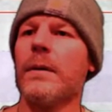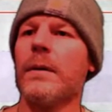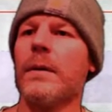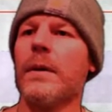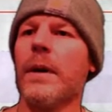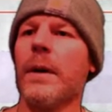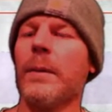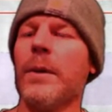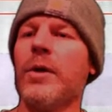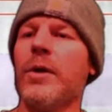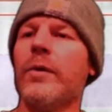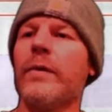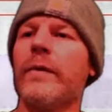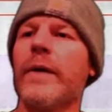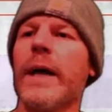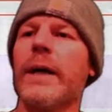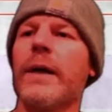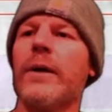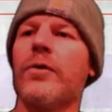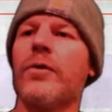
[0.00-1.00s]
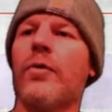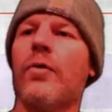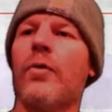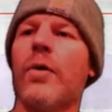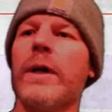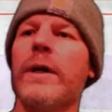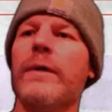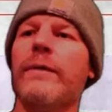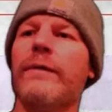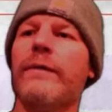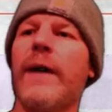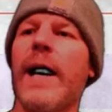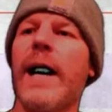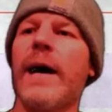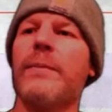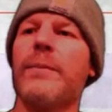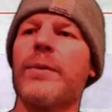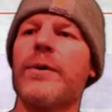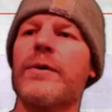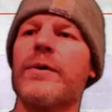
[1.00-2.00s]
I mean, you got a
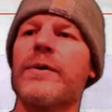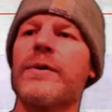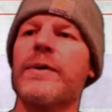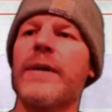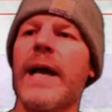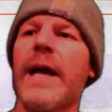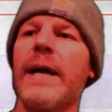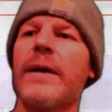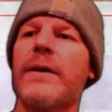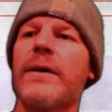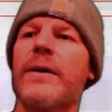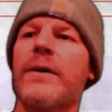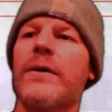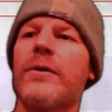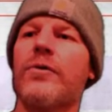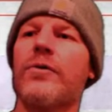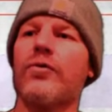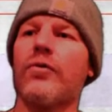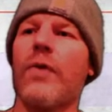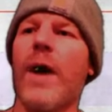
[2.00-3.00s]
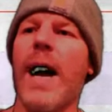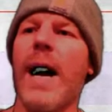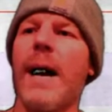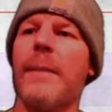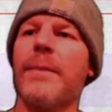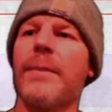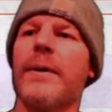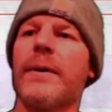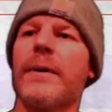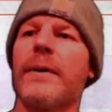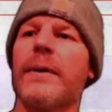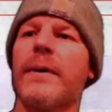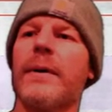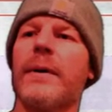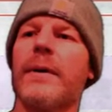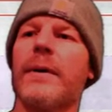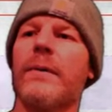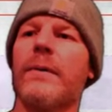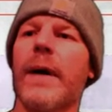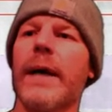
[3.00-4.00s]
25% drop
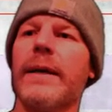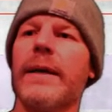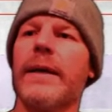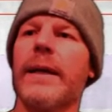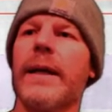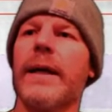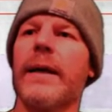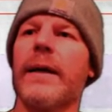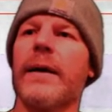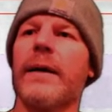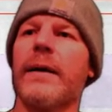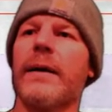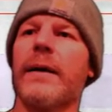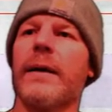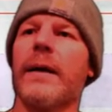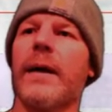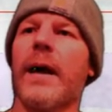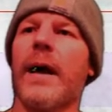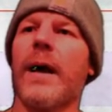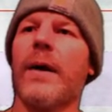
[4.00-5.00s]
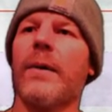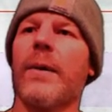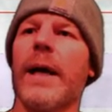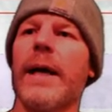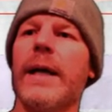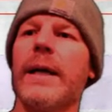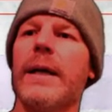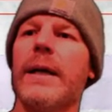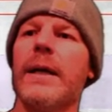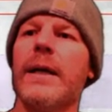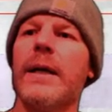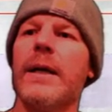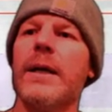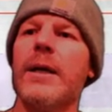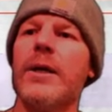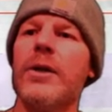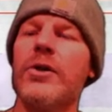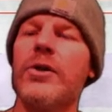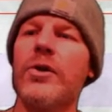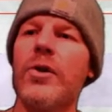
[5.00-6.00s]
right there. All right.
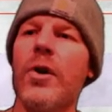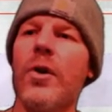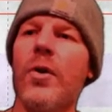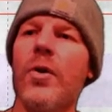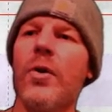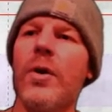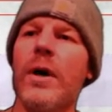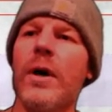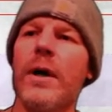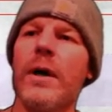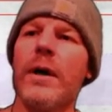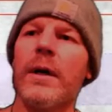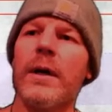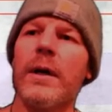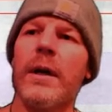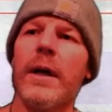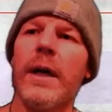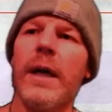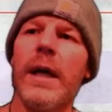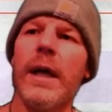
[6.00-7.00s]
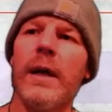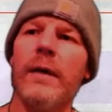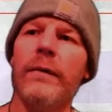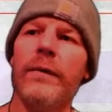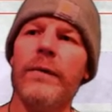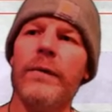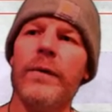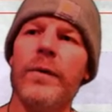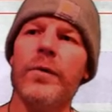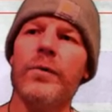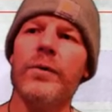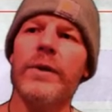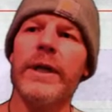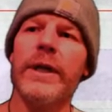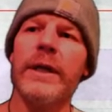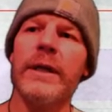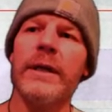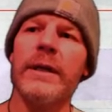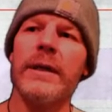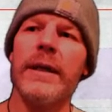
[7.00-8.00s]
So if you
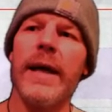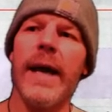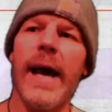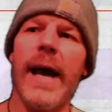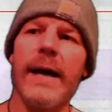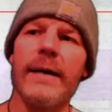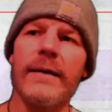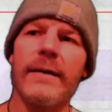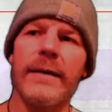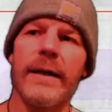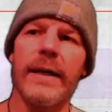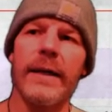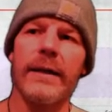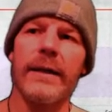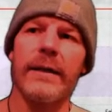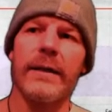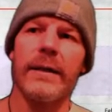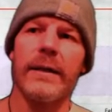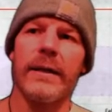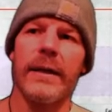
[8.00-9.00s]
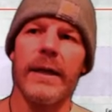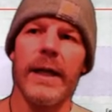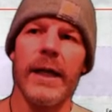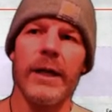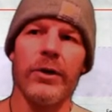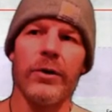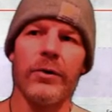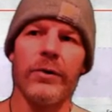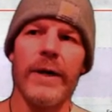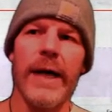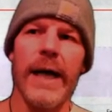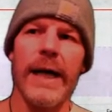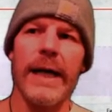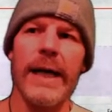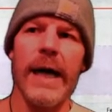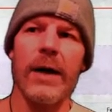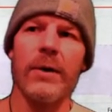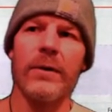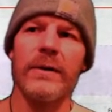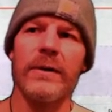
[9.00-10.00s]
didn't exit and you're not
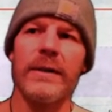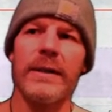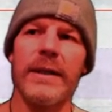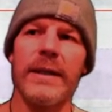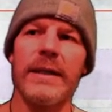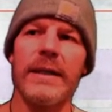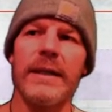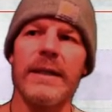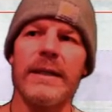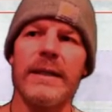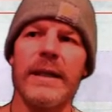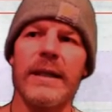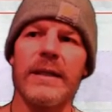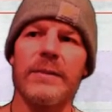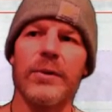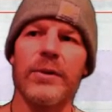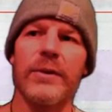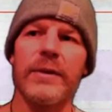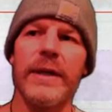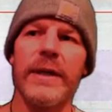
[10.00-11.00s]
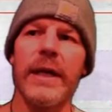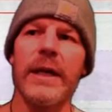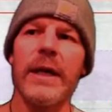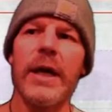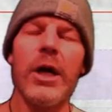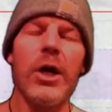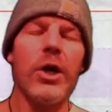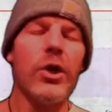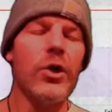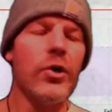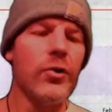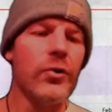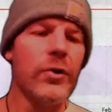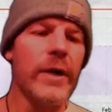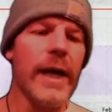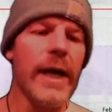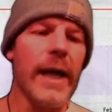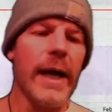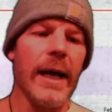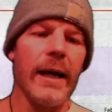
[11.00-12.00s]
out 66%, you
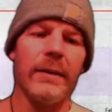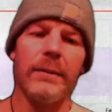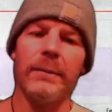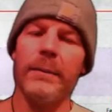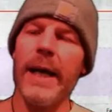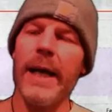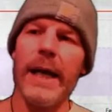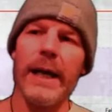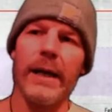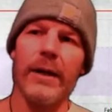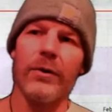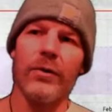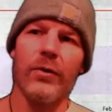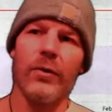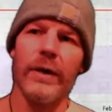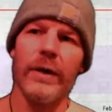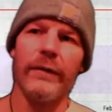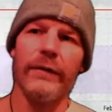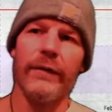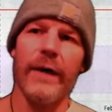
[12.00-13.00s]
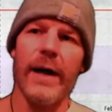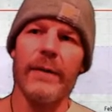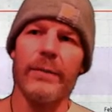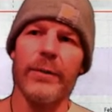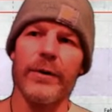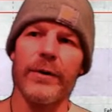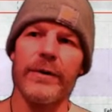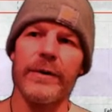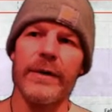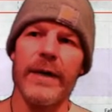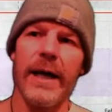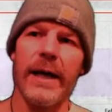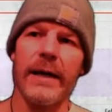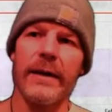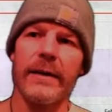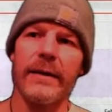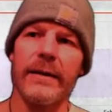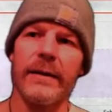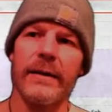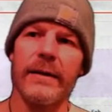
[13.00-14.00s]
can't make
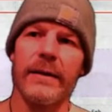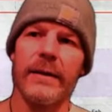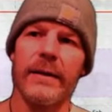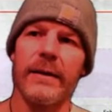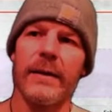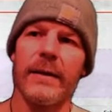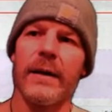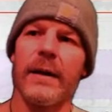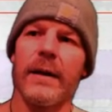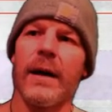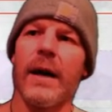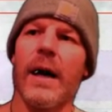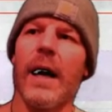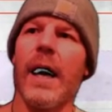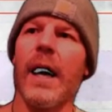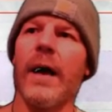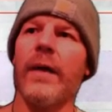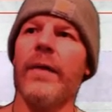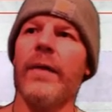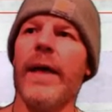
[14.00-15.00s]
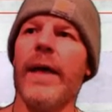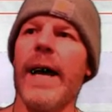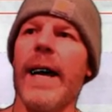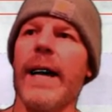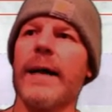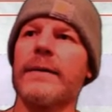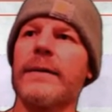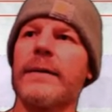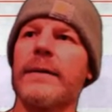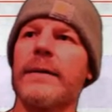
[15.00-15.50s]
25% on that